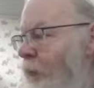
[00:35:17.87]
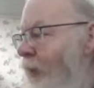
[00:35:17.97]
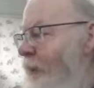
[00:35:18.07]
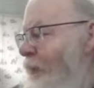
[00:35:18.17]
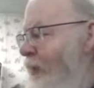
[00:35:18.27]

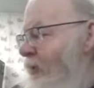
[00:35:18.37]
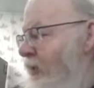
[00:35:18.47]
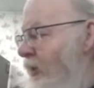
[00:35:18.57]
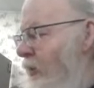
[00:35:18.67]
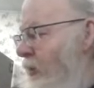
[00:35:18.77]
Brent
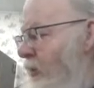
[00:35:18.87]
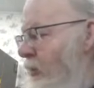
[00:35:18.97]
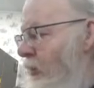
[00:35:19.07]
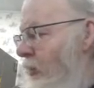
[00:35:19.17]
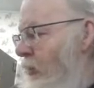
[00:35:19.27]

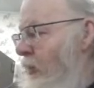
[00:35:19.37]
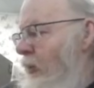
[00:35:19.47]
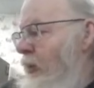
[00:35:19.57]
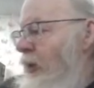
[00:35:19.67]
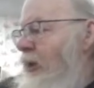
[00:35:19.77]
Pearson
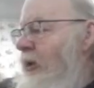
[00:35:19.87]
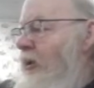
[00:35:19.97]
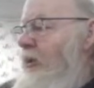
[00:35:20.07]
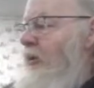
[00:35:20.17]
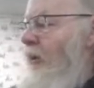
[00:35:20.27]

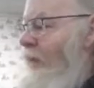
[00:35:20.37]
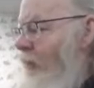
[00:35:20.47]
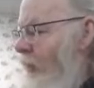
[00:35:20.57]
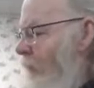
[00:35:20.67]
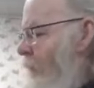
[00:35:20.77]
is a fairly